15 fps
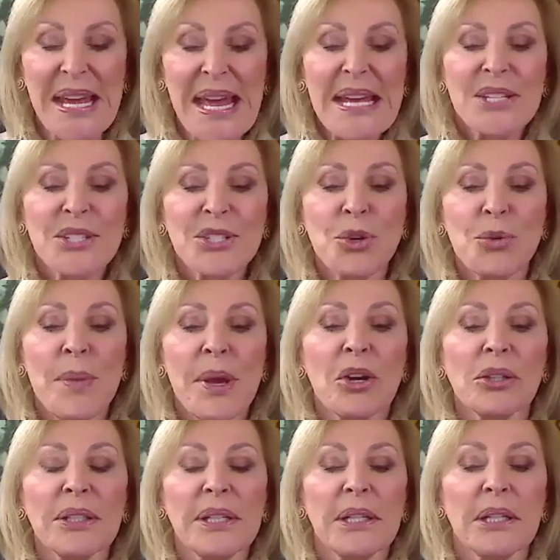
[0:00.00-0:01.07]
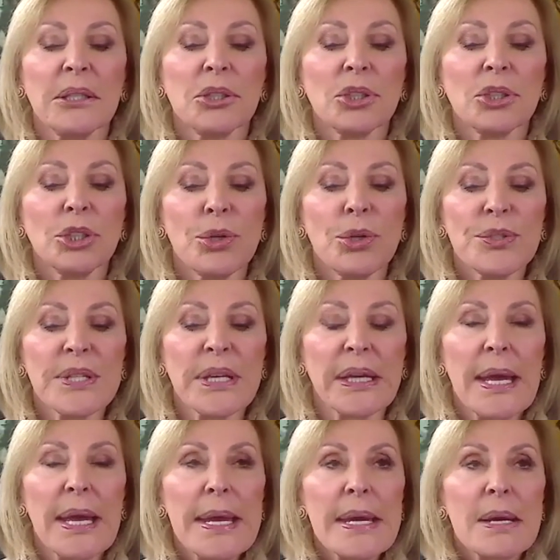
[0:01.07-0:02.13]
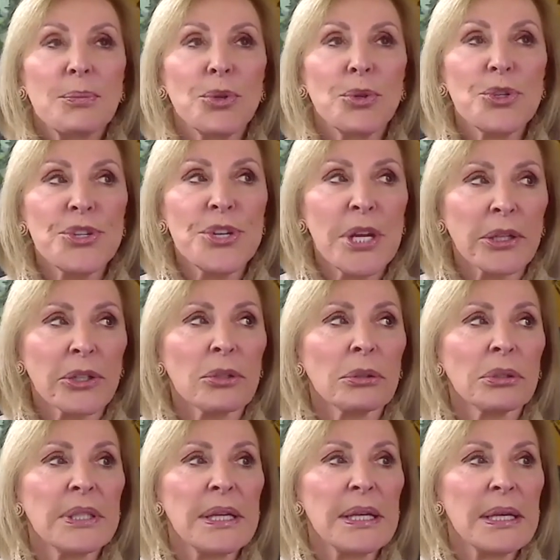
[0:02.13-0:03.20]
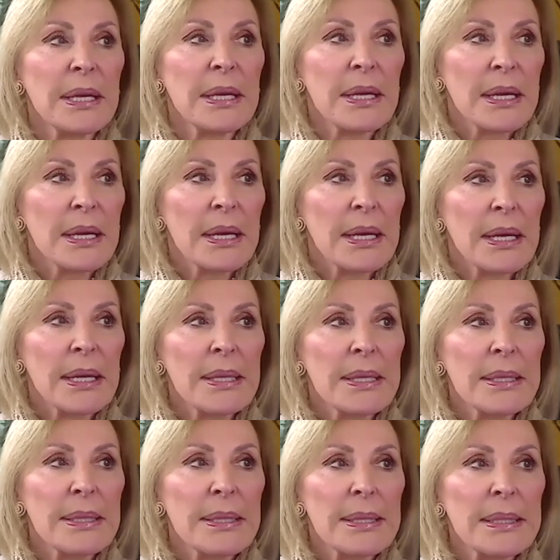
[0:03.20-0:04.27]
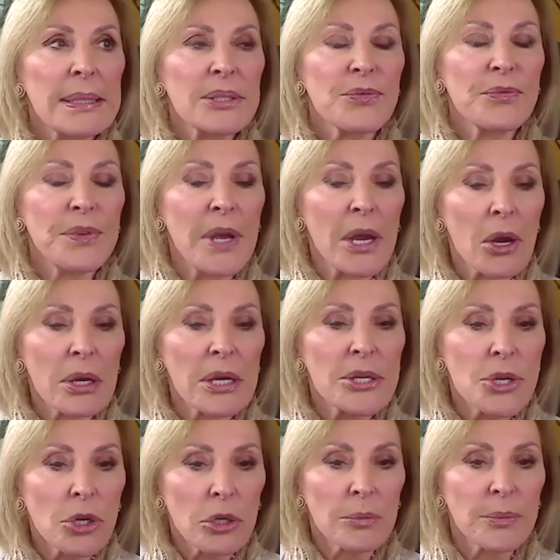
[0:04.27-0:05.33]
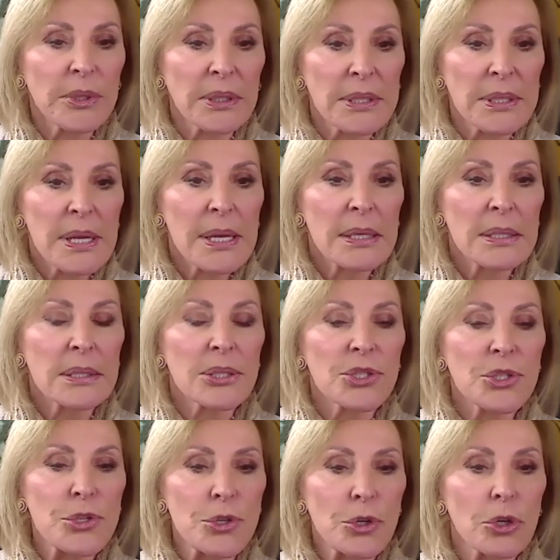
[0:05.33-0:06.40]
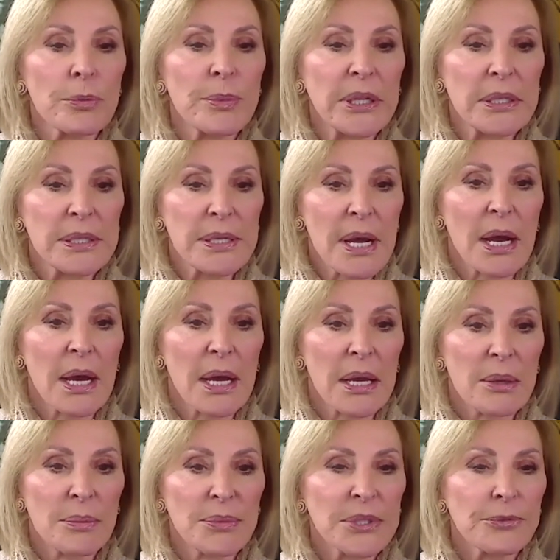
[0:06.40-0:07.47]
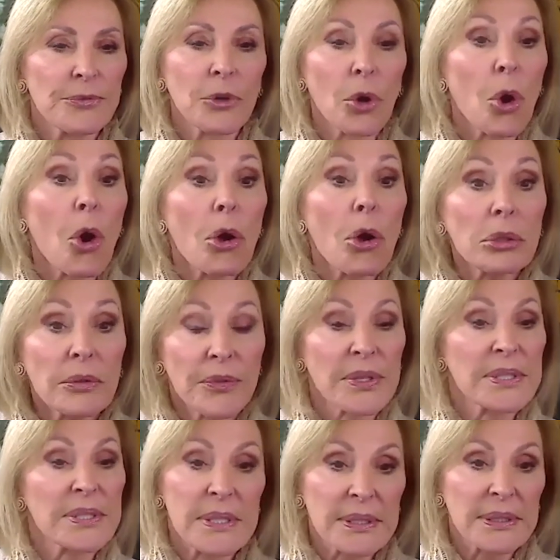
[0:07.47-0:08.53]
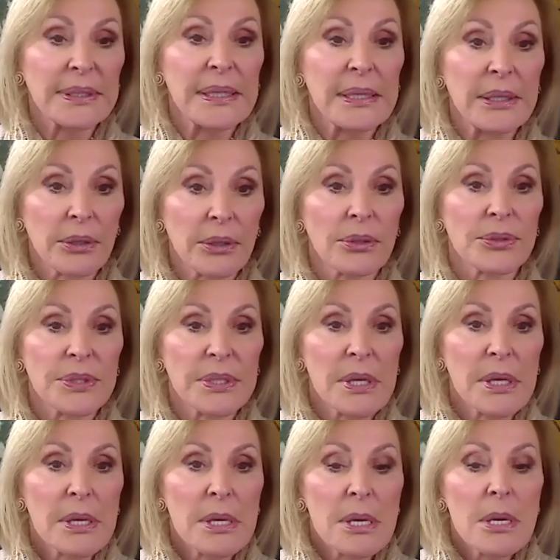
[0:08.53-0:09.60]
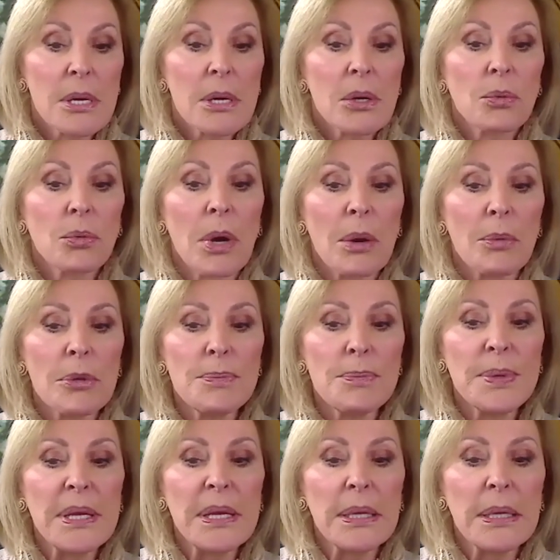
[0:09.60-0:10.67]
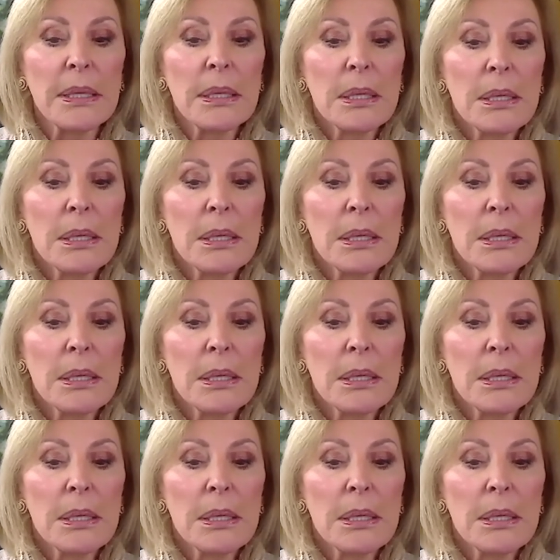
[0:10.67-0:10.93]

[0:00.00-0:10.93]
So Marilyn, in closing, particularly in these very turbulent and disturbing times for all of us as leaders, what would be,